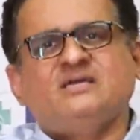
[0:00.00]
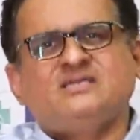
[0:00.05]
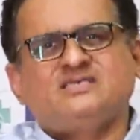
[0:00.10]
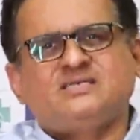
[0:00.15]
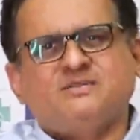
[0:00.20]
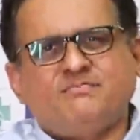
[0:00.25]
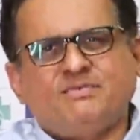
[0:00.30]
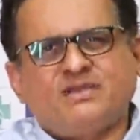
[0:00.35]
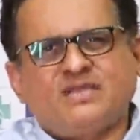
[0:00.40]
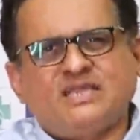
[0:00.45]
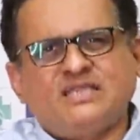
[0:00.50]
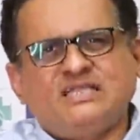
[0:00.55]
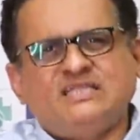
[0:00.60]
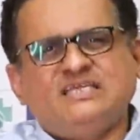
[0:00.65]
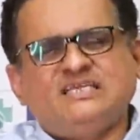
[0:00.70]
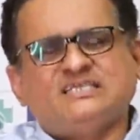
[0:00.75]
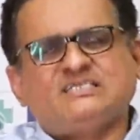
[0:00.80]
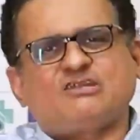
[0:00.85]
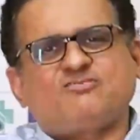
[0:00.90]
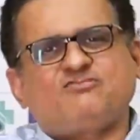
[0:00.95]
typically
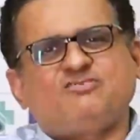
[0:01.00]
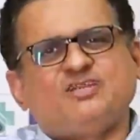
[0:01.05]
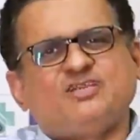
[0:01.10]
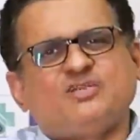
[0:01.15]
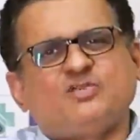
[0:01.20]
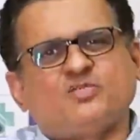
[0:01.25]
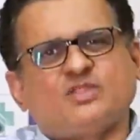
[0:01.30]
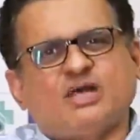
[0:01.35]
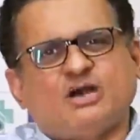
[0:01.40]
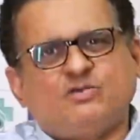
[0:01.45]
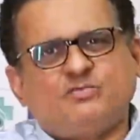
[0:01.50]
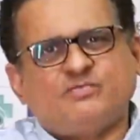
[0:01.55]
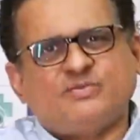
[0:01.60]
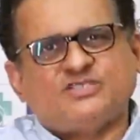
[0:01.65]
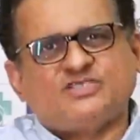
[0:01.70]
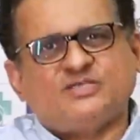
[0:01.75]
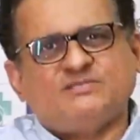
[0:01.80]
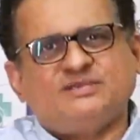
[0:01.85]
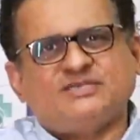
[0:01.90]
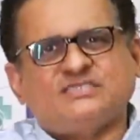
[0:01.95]
these are treated on
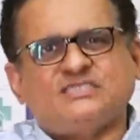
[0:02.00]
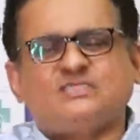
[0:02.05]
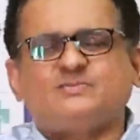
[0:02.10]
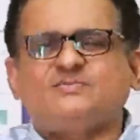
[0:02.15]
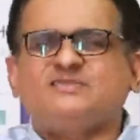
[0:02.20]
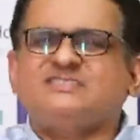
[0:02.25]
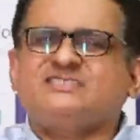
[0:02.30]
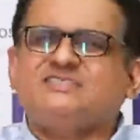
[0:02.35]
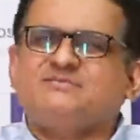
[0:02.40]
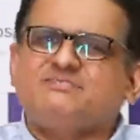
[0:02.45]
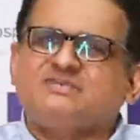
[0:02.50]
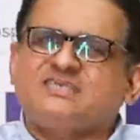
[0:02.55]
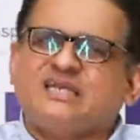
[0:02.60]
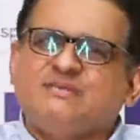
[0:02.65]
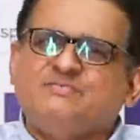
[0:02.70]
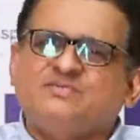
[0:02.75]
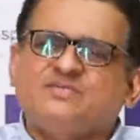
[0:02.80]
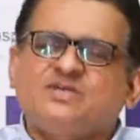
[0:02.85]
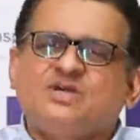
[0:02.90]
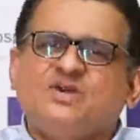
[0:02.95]
outpatient basis, but
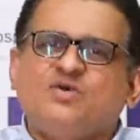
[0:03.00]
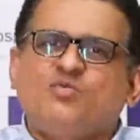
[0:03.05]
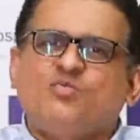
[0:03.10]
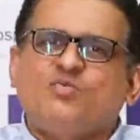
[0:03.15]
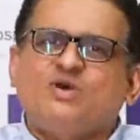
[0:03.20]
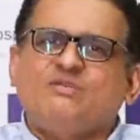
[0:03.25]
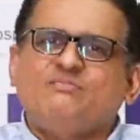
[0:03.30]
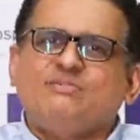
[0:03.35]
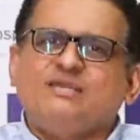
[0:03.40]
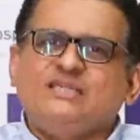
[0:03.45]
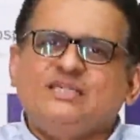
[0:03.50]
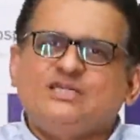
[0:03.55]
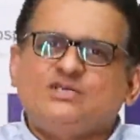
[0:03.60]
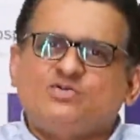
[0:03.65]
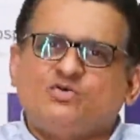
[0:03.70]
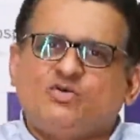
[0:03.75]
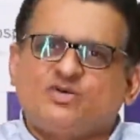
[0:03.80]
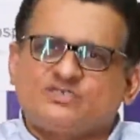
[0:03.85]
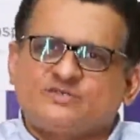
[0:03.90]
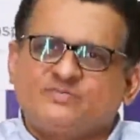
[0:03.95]
sometimes one may need
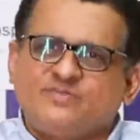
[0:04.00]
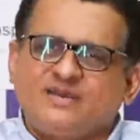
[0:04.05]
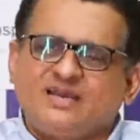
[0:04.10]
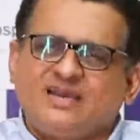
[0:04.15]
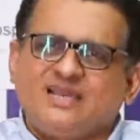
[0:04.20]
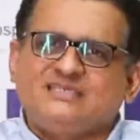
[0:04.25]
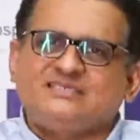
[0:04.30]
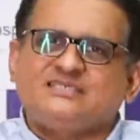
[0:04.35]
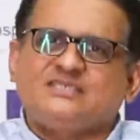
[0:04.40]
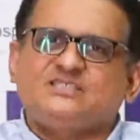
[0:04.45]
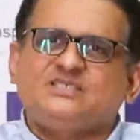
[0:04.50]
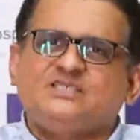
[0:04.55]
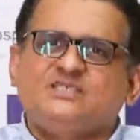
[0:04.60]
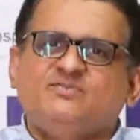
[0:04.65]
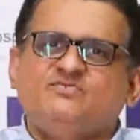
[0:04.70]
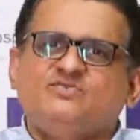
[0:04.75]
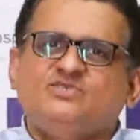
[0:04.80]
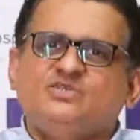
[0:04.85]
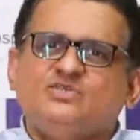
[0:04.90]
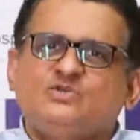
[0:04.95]
to hospitalize such
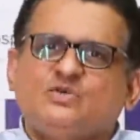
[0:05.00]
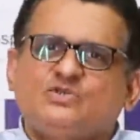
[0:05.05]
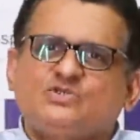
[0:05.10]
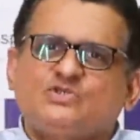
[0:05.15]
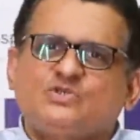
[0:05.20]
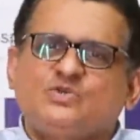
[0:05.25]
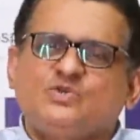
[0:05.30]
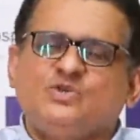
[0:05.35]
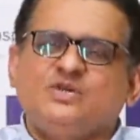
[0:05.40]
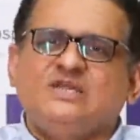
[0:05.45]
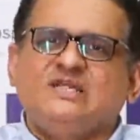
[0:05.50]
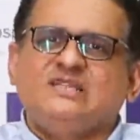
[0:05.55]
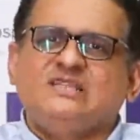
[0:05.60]
individuals also.